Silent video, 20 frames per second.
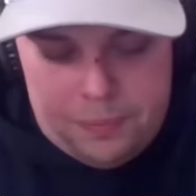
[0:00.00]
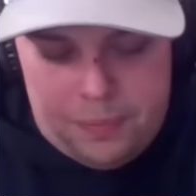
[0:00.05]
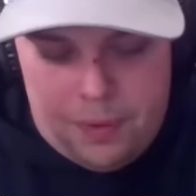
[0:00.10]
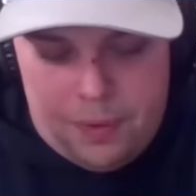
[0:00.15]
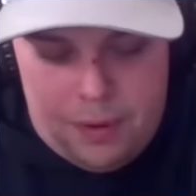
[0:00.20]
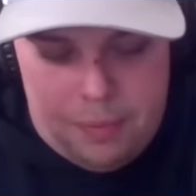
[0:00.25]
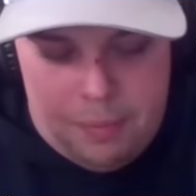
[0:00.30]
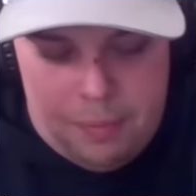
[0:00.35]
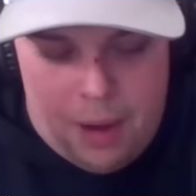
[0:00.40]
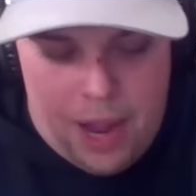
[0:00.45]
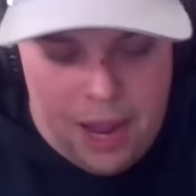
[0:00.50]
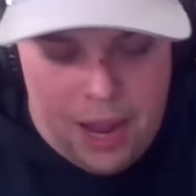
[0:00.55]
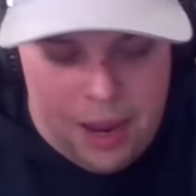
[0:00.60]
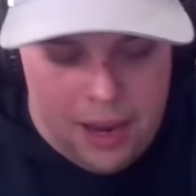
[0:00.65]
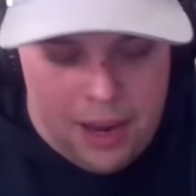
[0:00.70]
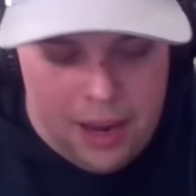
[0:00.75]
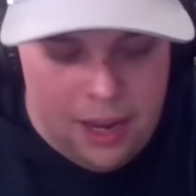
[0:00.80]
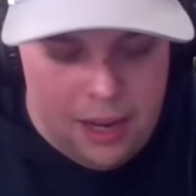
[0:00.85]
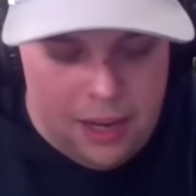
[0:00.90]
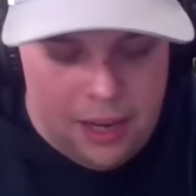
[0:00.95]

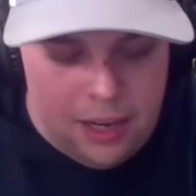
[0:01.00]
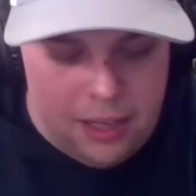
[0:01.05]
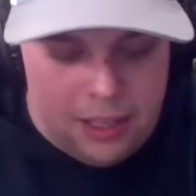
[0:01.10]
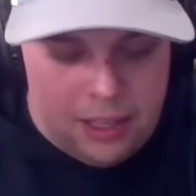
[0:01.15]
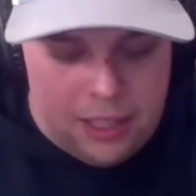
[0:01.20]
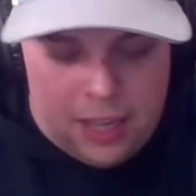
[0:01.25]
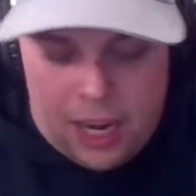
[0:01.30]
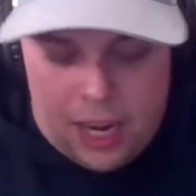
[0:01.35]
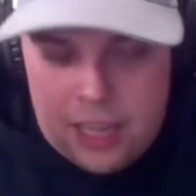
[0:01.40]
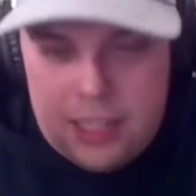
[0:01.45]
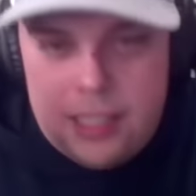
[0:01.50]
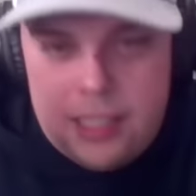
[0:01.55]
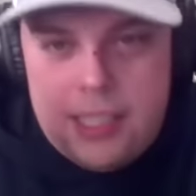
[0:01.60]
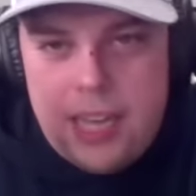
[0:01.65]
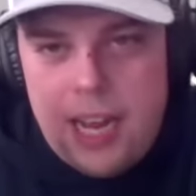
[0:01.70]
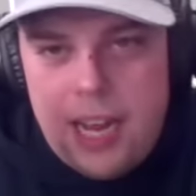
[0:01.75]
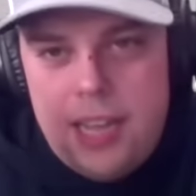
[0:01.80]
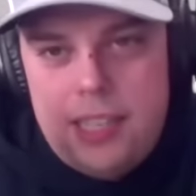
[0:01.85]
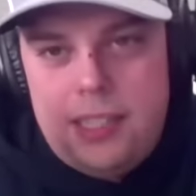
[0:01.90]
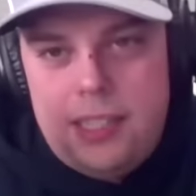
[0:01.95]
my gut
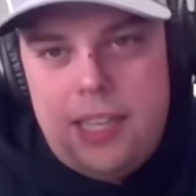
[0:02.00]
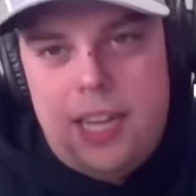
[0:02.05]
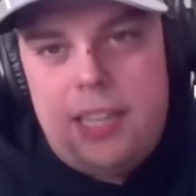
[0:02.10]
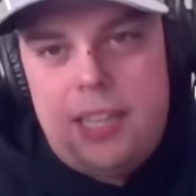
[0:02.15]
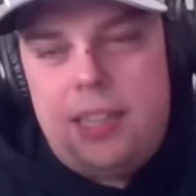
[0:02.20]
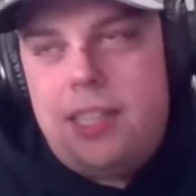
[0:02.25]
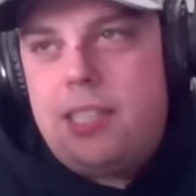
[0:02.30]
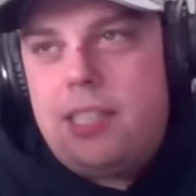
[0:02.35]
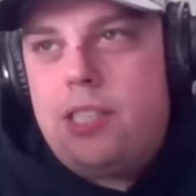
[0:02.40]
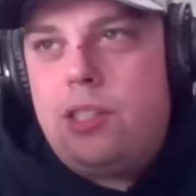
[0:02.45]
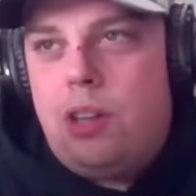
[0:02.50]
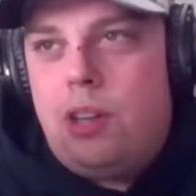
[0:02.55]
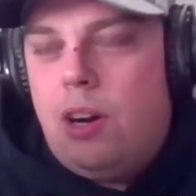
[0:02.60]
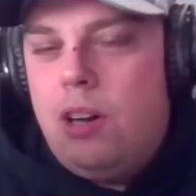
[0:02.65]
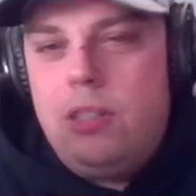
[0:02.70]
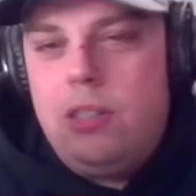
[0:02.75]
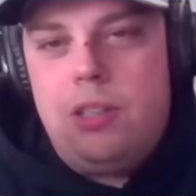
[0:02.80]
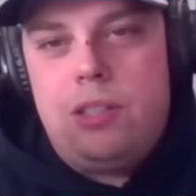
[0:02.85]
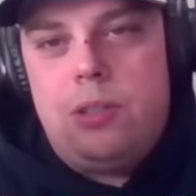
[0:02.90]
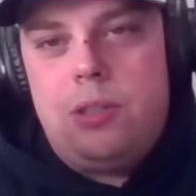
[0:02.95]
says that the
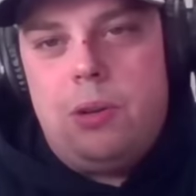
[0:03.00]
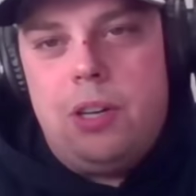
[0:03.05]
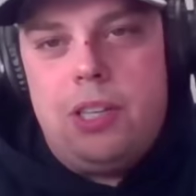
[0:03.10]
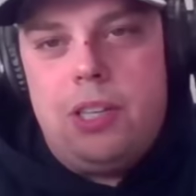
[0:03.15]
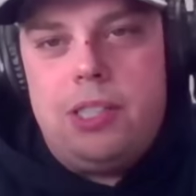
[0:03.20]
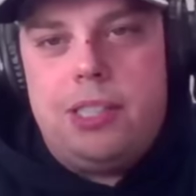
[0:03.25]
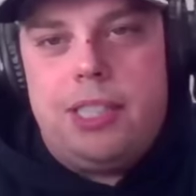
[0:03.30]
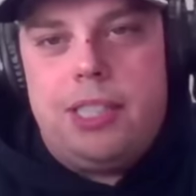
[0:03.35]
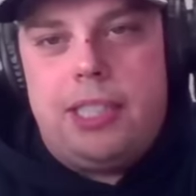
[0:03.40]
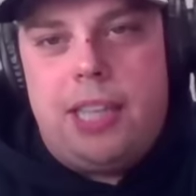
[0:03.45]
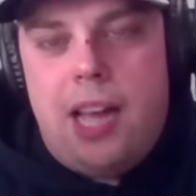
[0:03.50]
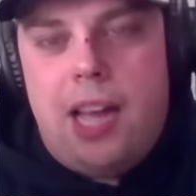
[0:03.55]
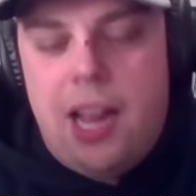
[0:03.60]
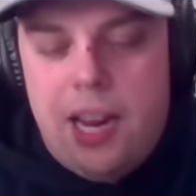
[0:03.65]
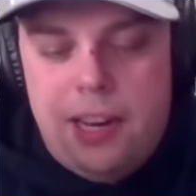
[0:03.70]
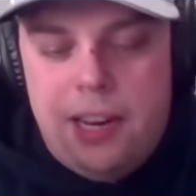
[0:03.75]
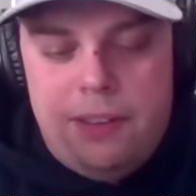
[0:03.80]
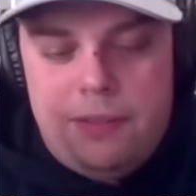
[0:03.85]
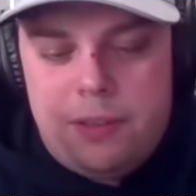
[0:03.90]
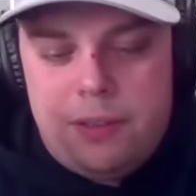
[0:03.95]
stars are sort of just
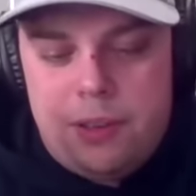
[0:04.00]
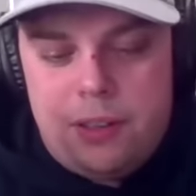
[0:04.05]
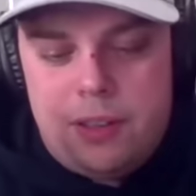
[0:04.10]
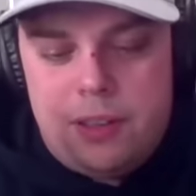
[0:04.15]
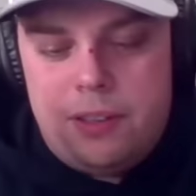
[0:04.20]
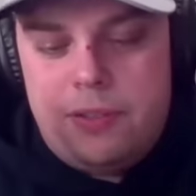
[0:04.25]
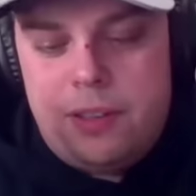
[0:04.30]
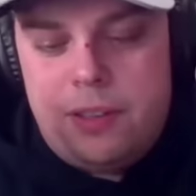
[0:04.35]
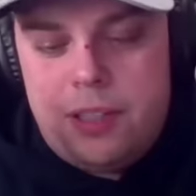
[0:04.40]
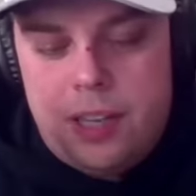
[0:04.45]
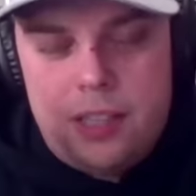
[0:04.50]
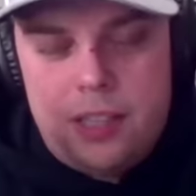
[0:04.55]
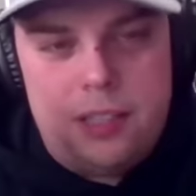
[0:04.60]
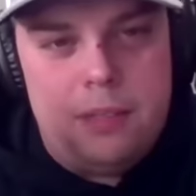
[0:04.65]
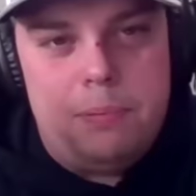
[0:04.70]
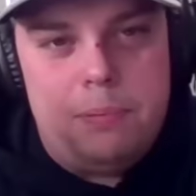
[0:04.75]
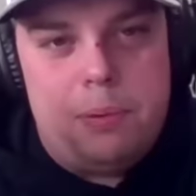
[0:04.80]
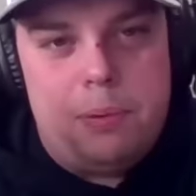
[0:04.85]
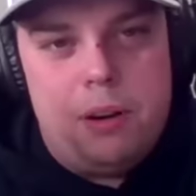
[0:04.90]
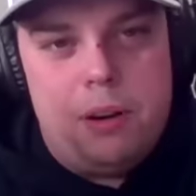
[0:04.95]
aligning for
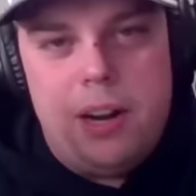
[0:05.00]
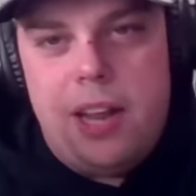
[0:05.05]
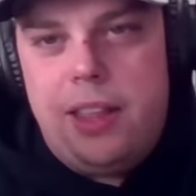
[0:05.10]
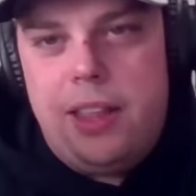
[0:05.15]
Dustin Poirier.